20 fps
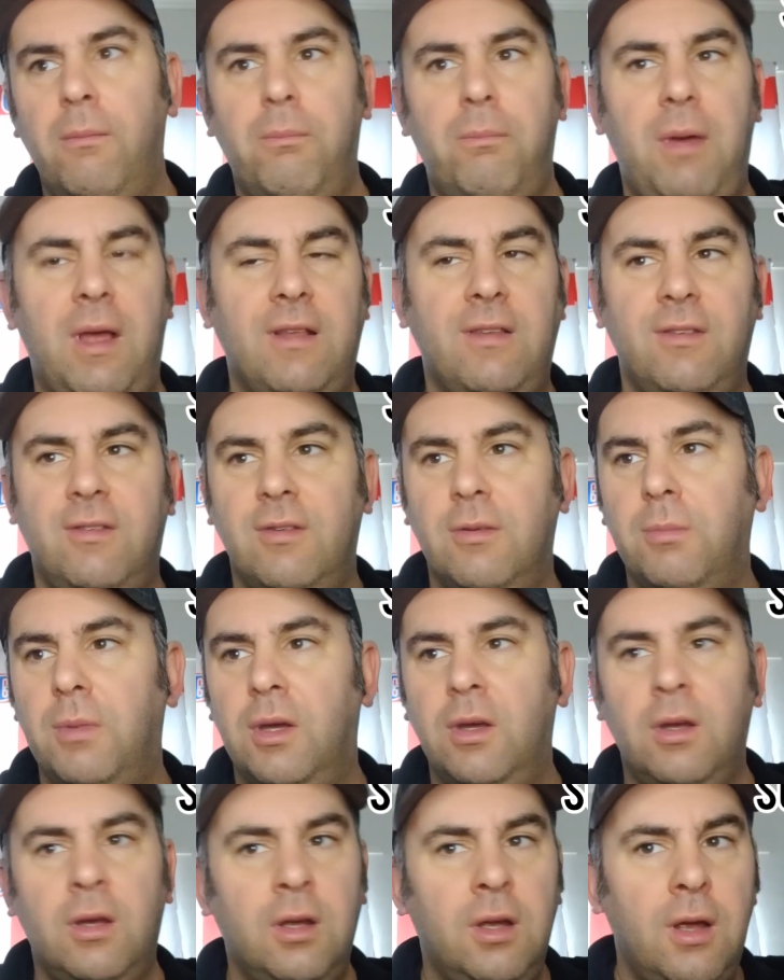Benzema,
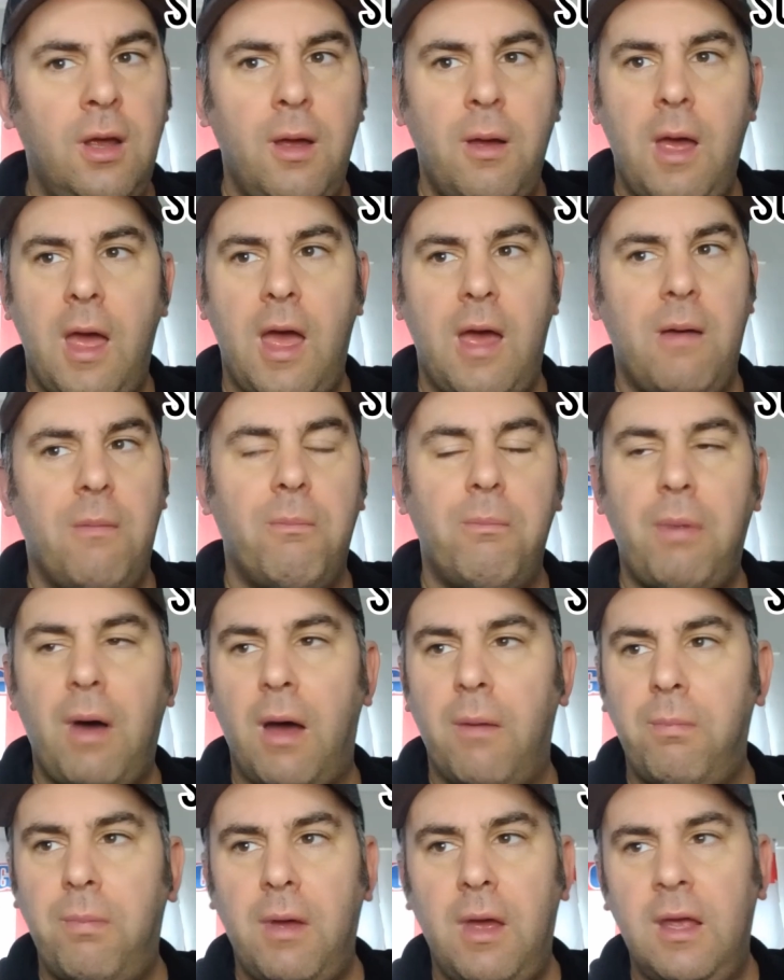
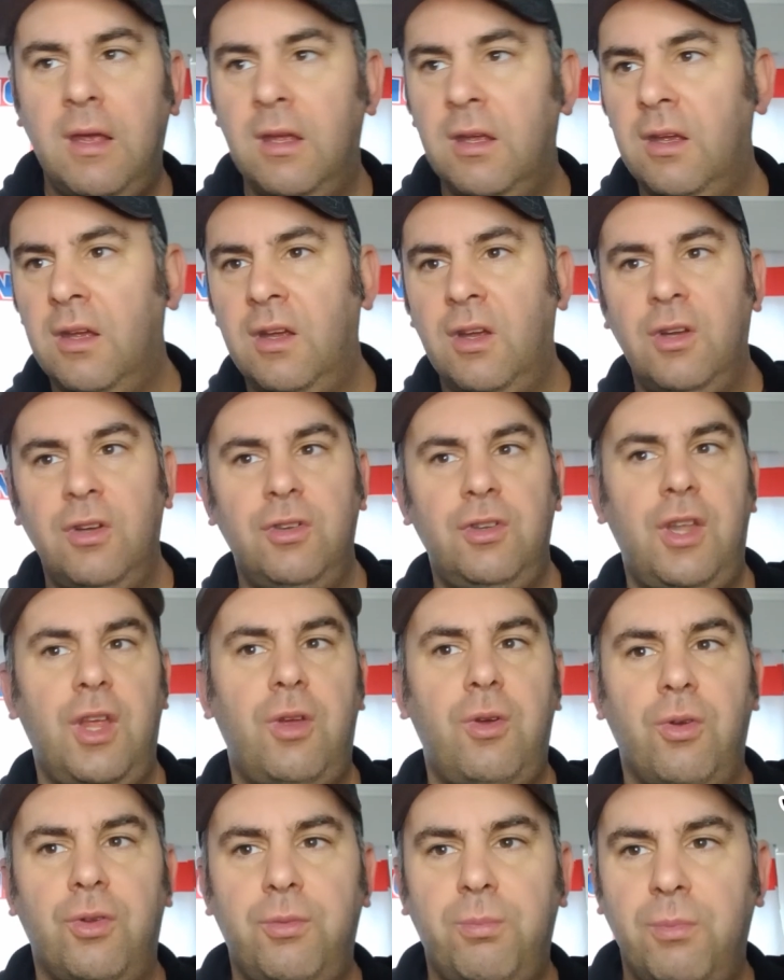Mbappe, De
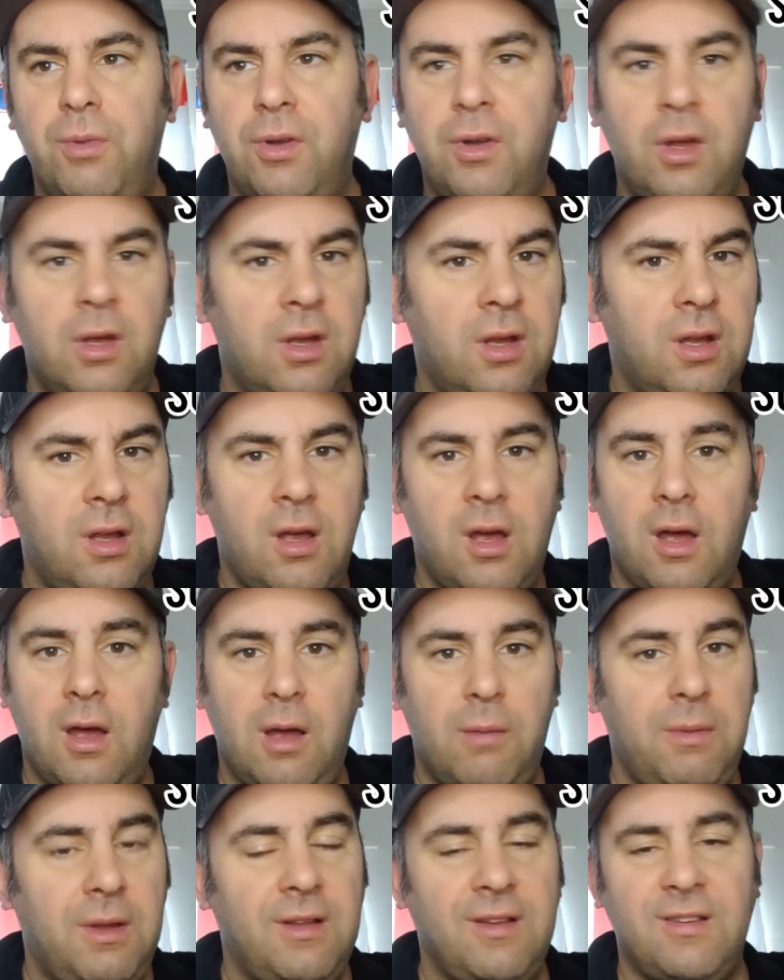Guzman. I
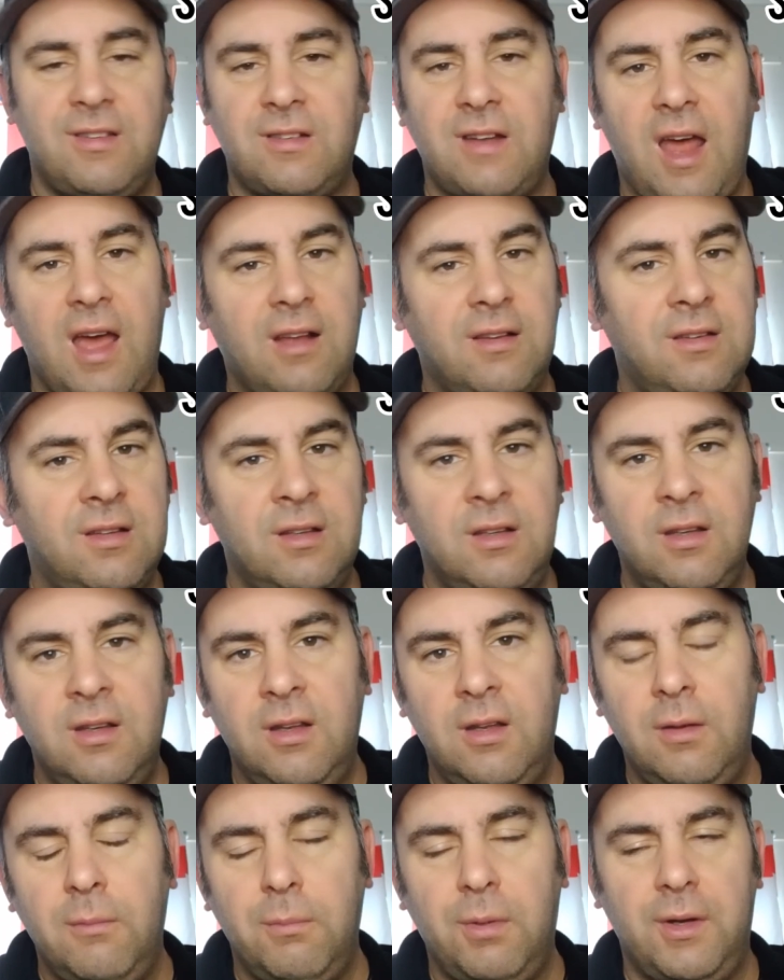mean, they're stacked.
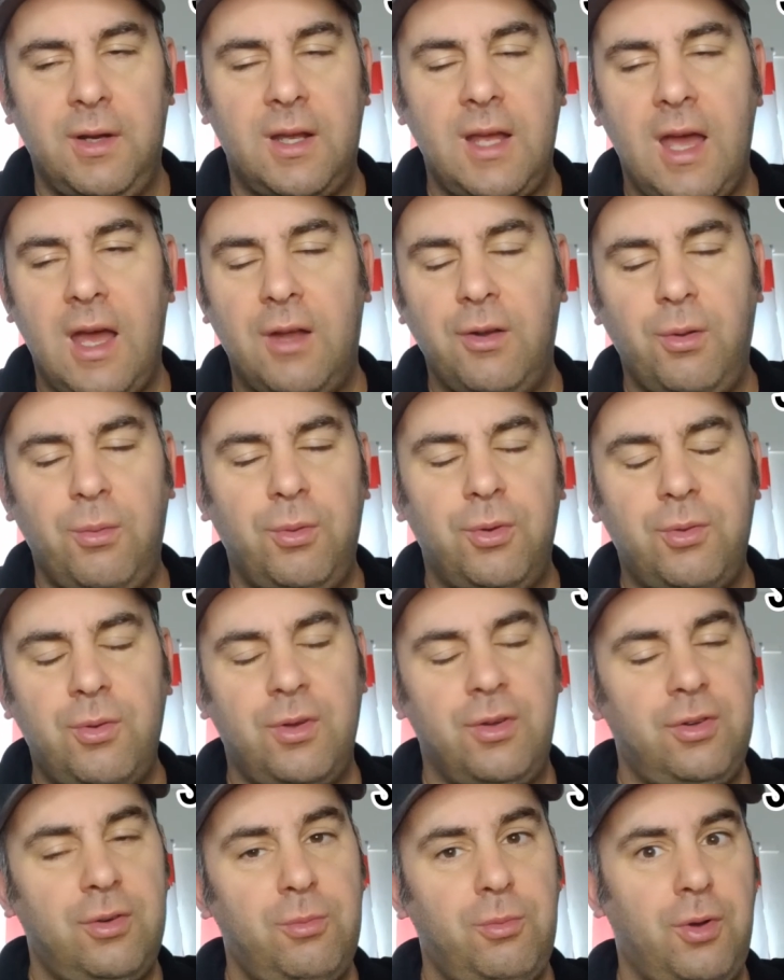But Nakano was
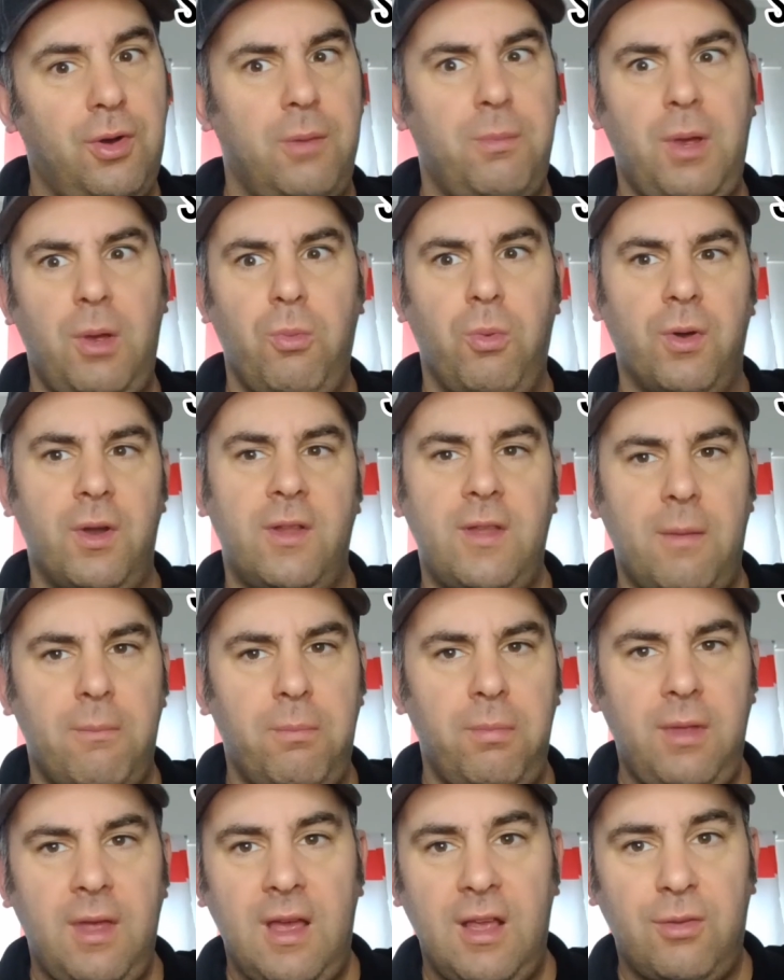just going to be one of them
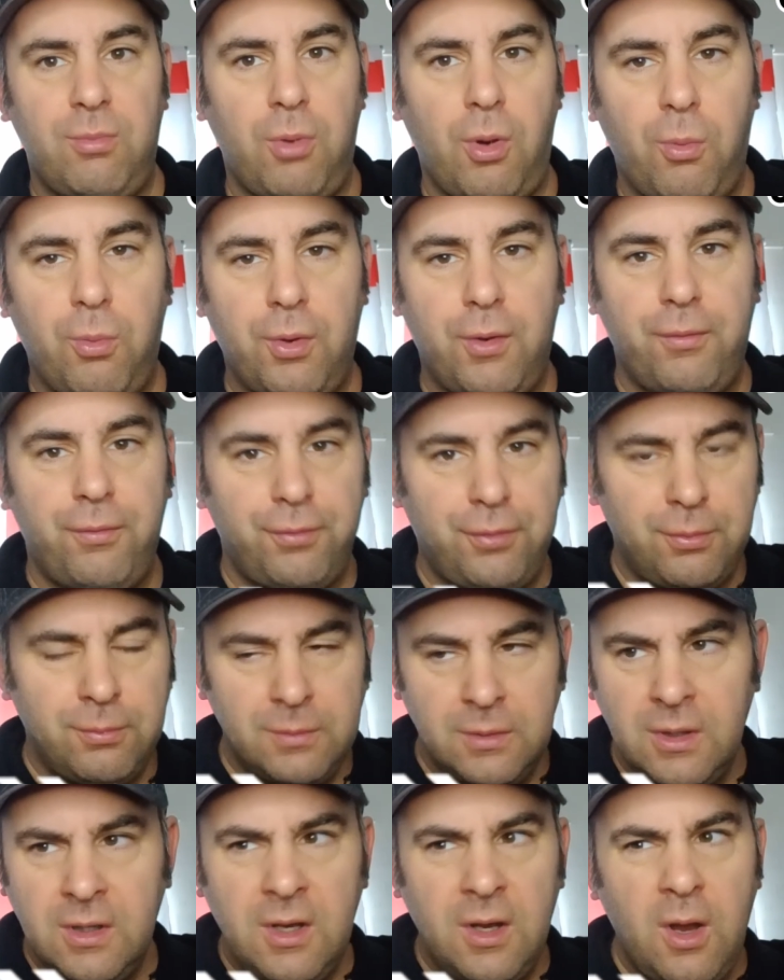players what would have
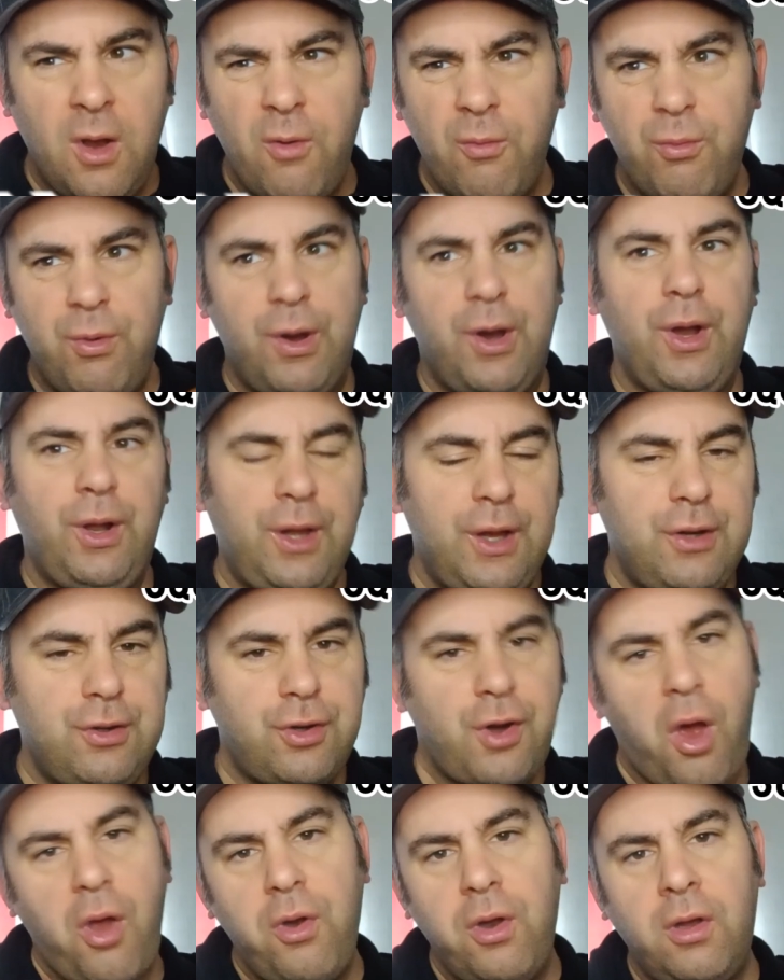really
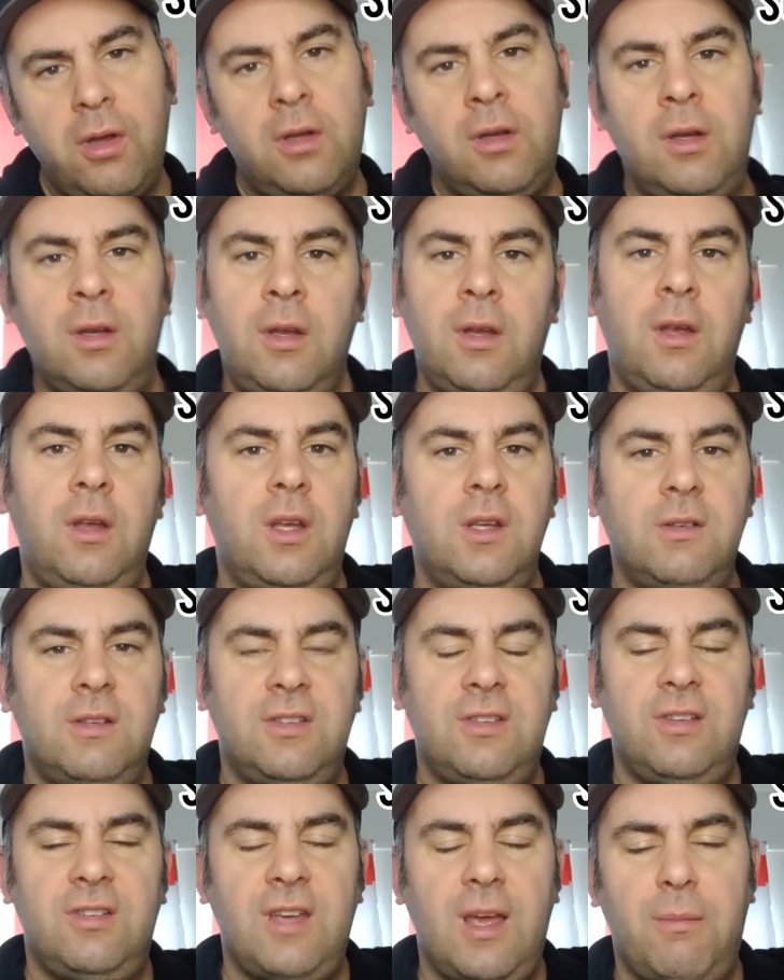shone.
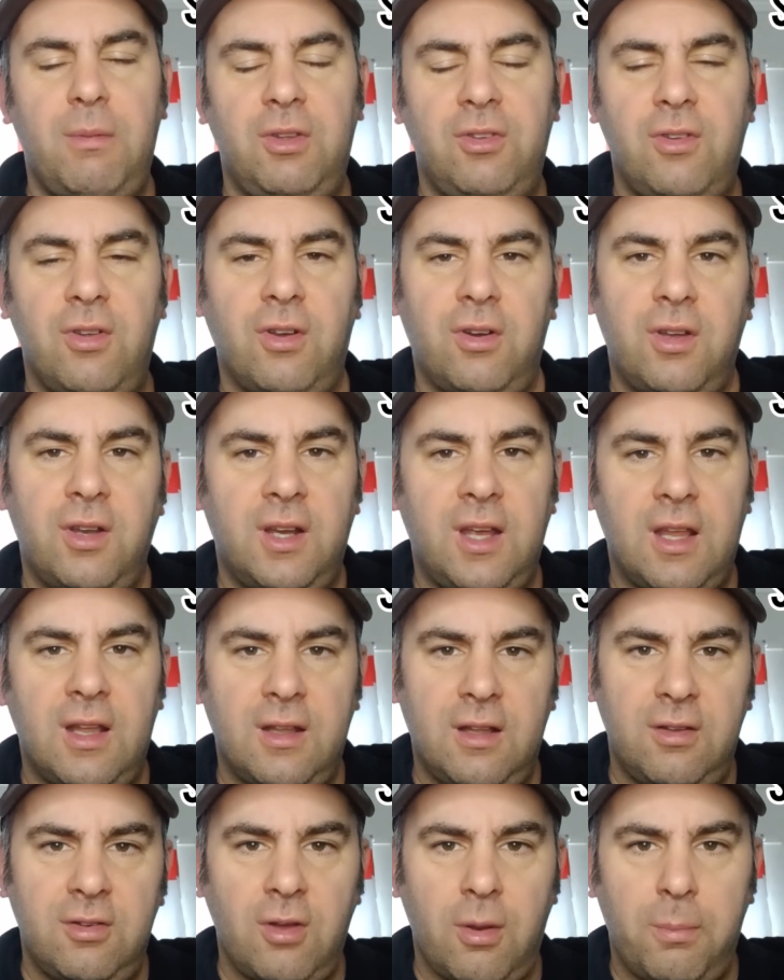It's a shame he's not going to get
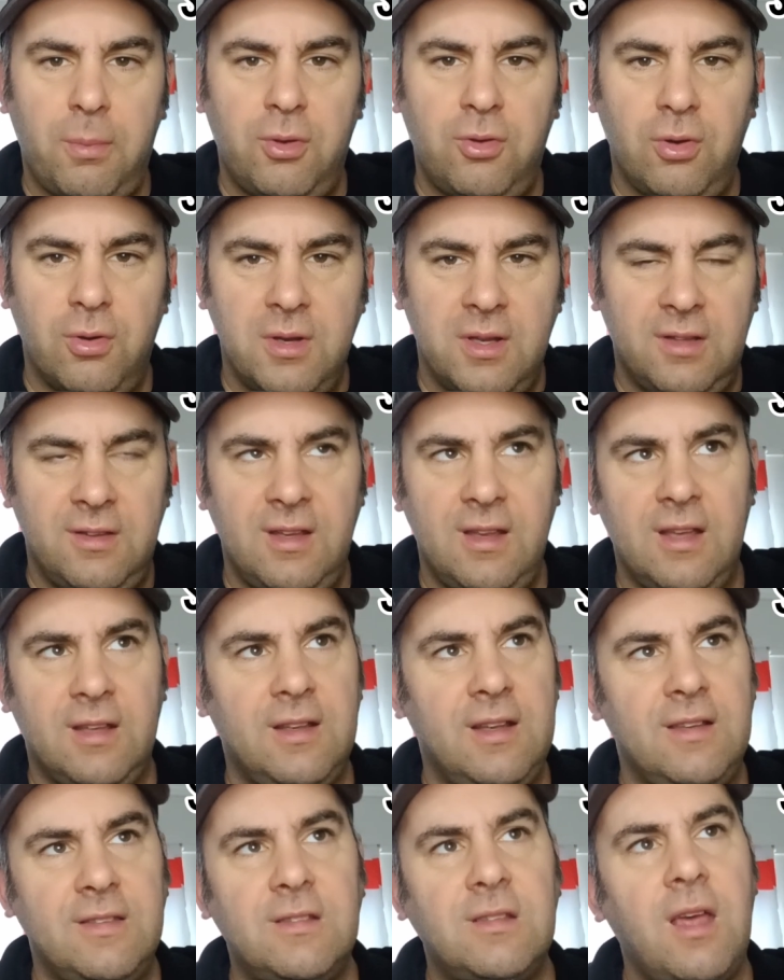this opportunity at
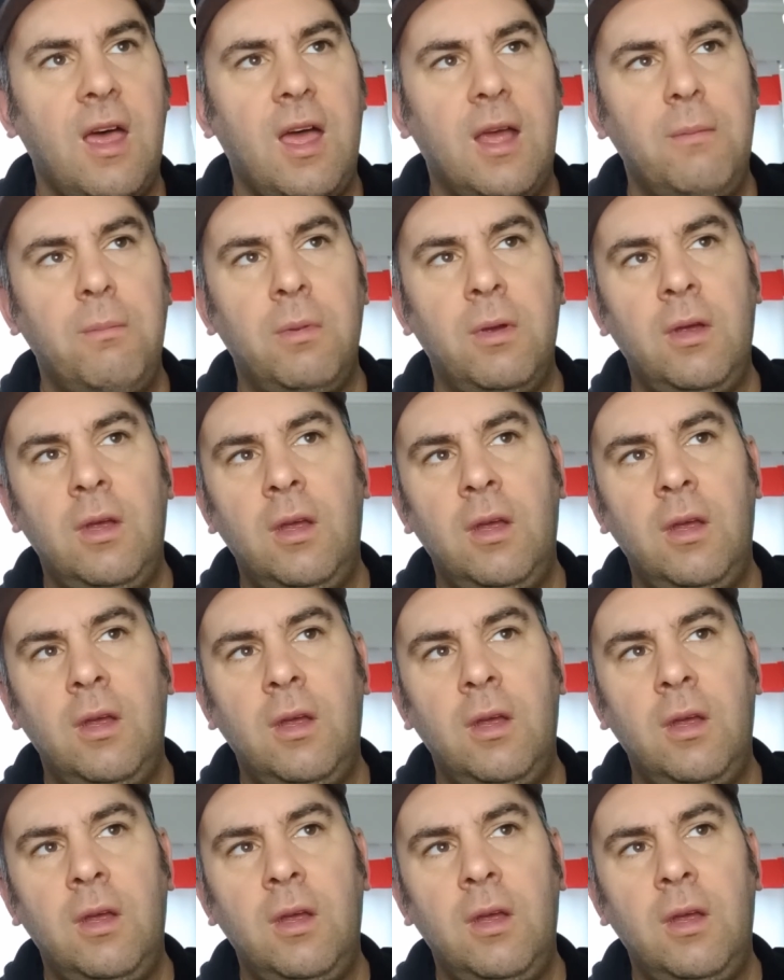this time.